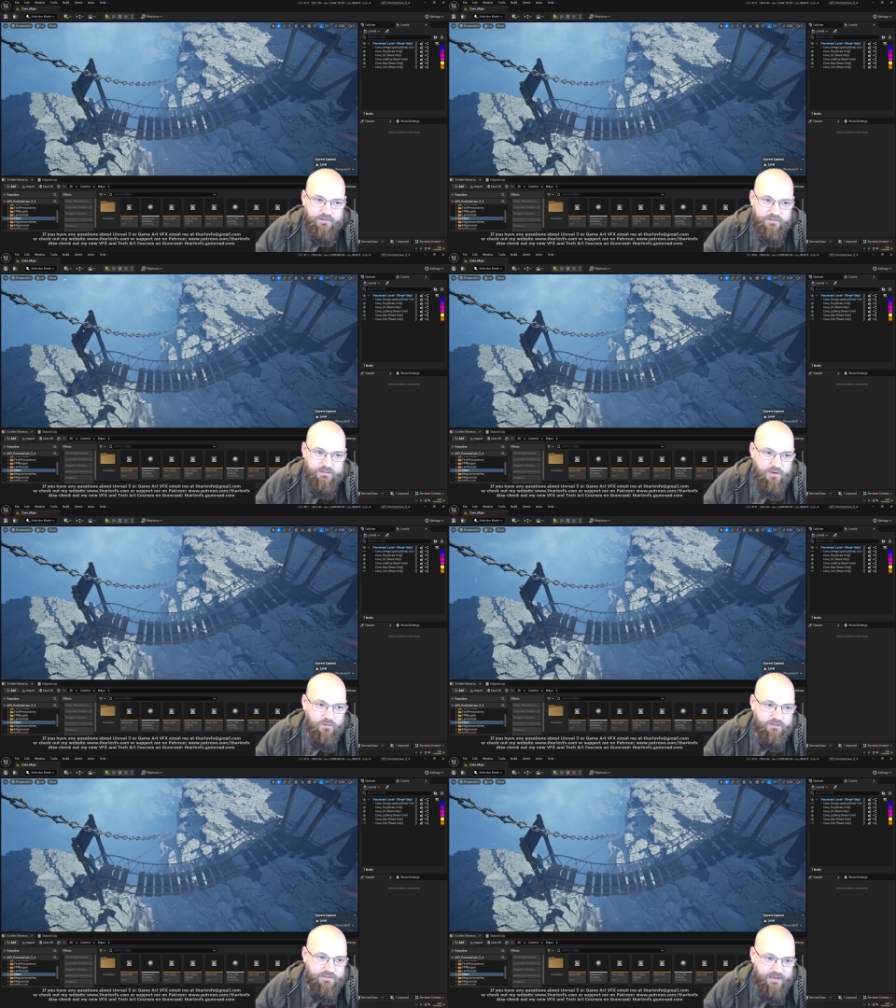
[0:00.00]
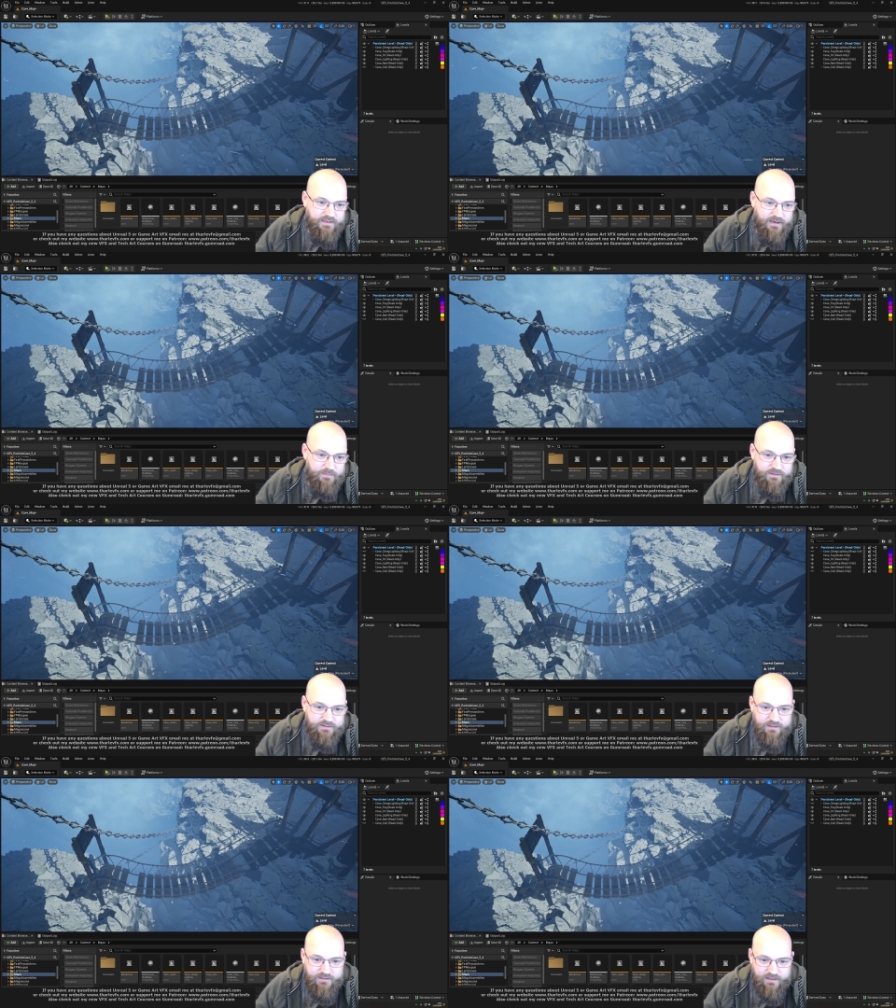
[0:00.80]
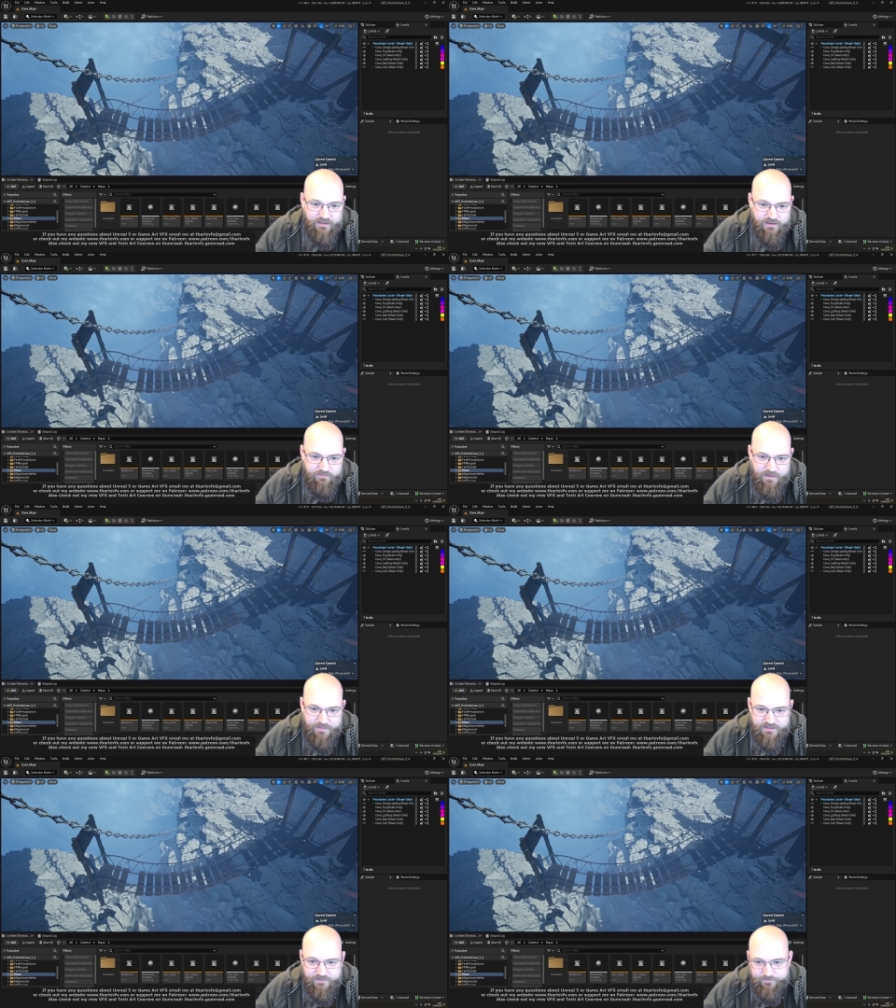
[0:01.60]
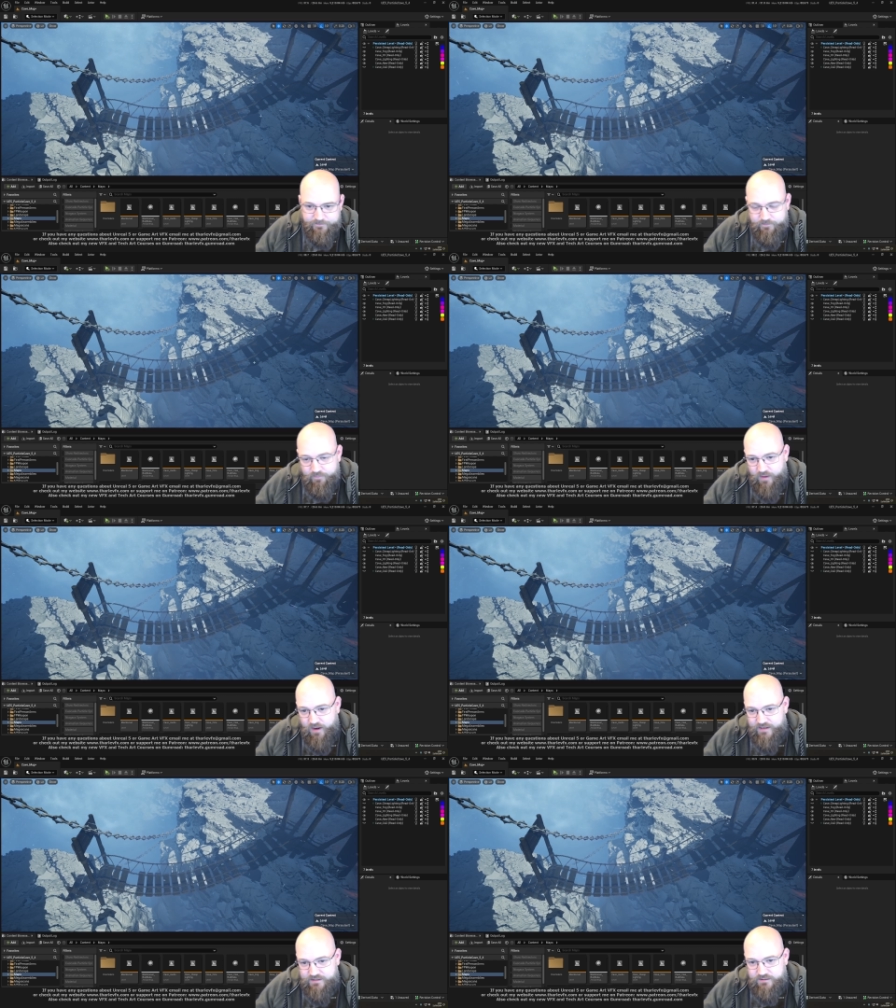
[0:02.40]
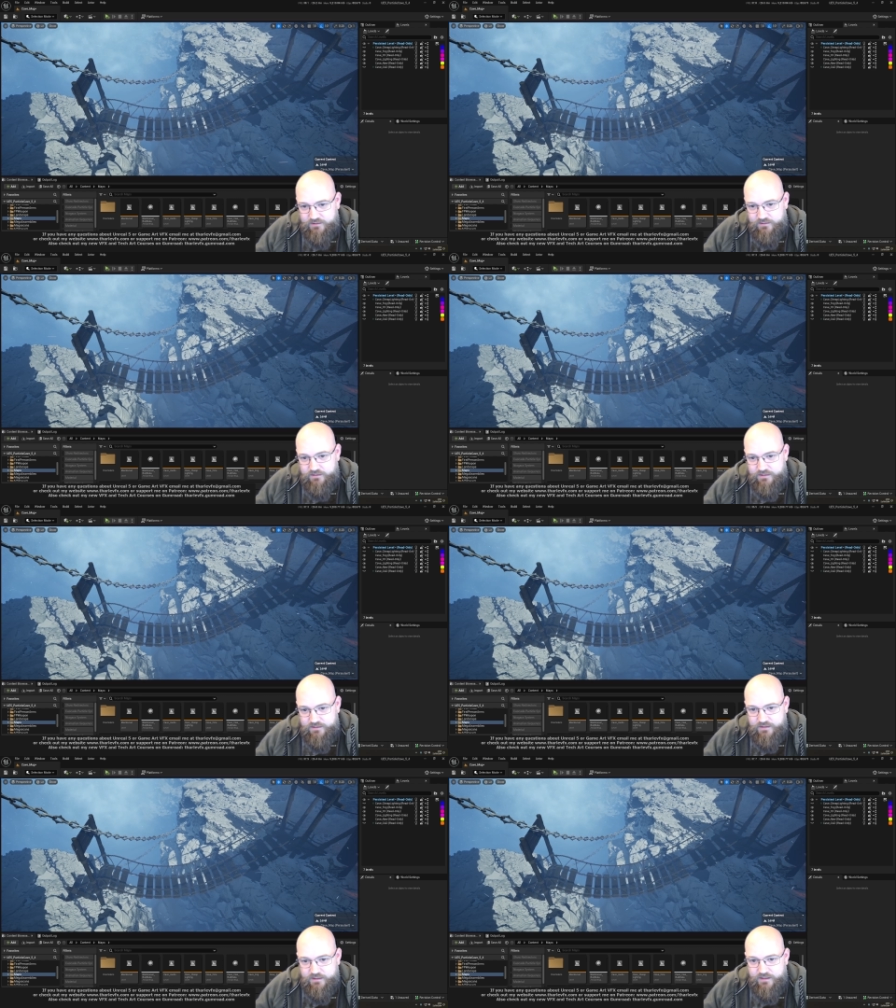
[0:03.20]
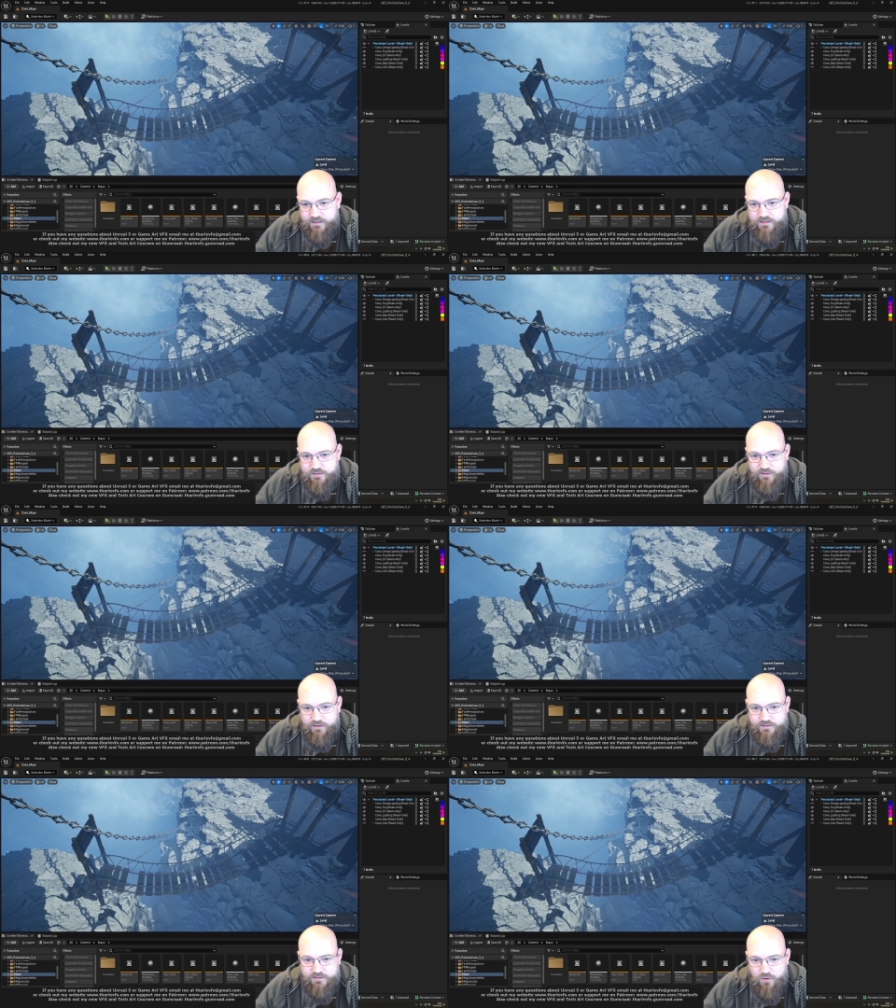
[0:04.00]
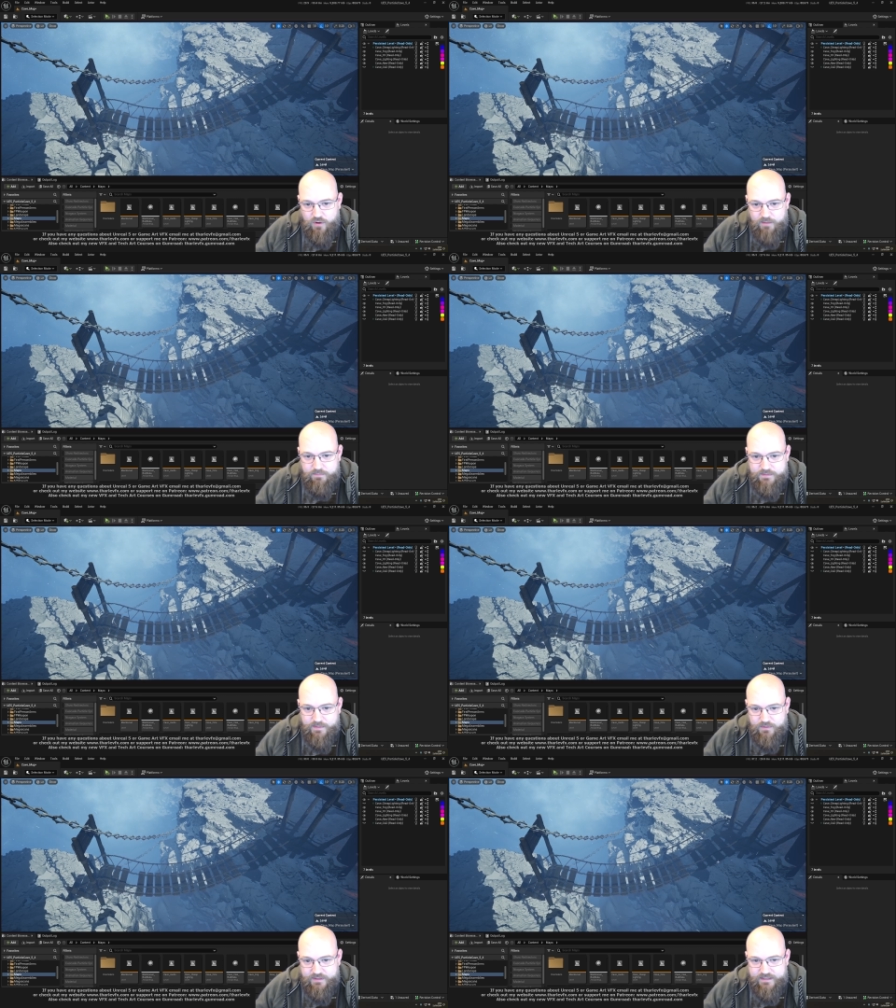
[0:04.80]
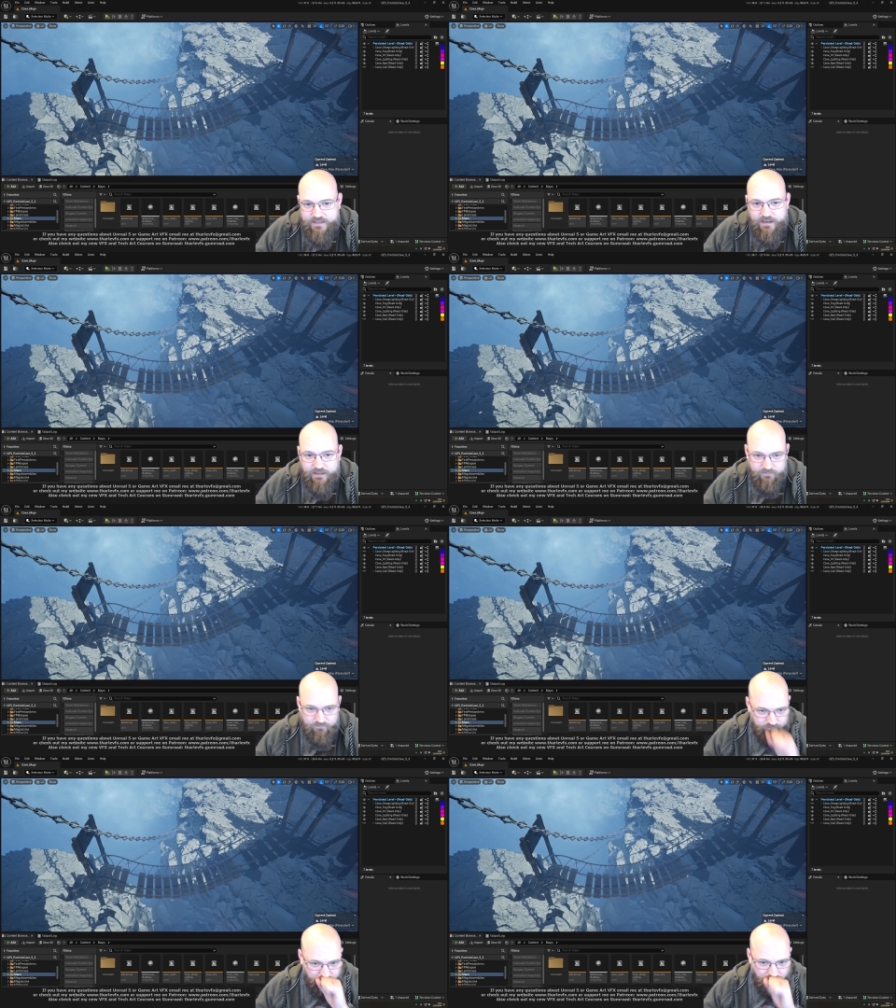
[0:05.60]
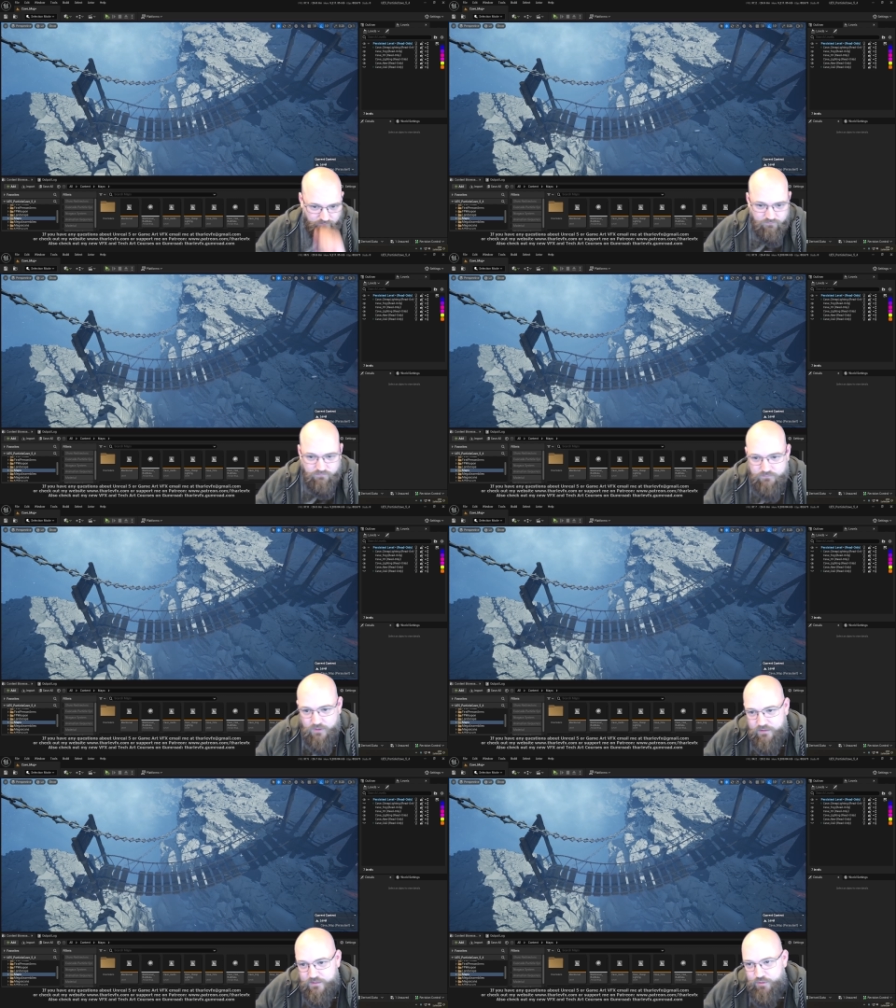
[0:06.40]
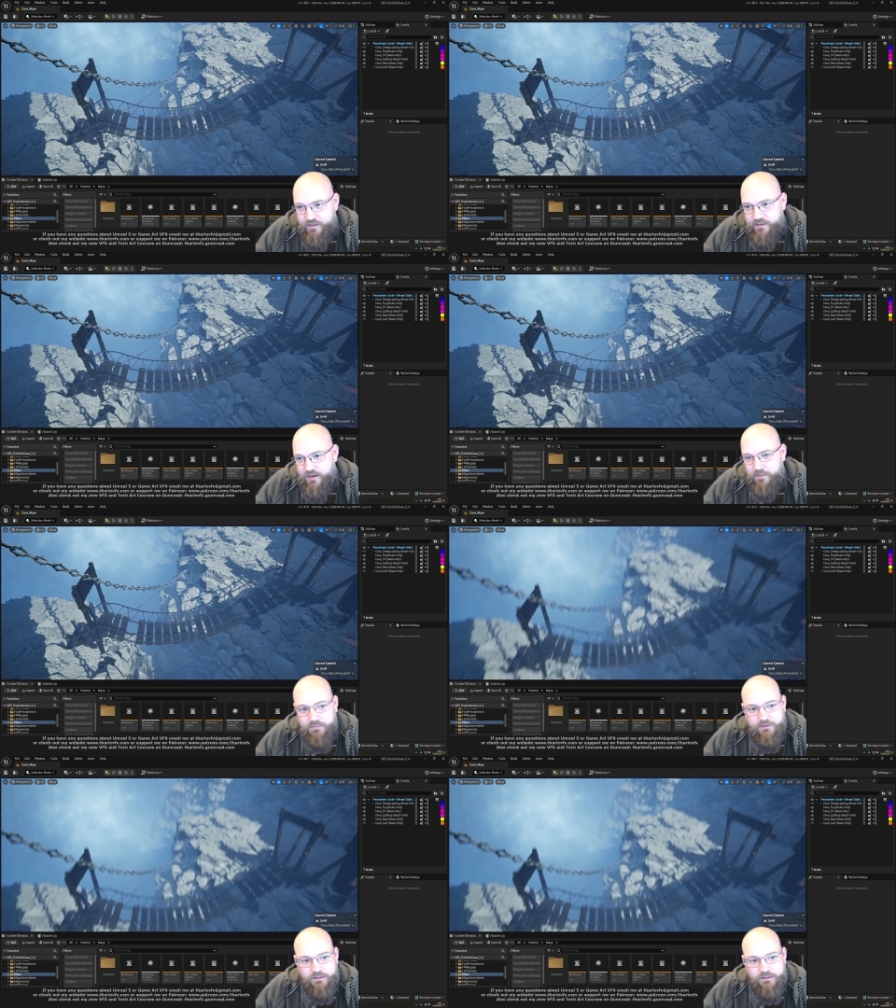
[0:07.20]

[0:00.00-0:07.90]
snow on the static elements, and then kind of maybe some icicles and just sort of little snow clumps, a bit more detailing on the bridge to come,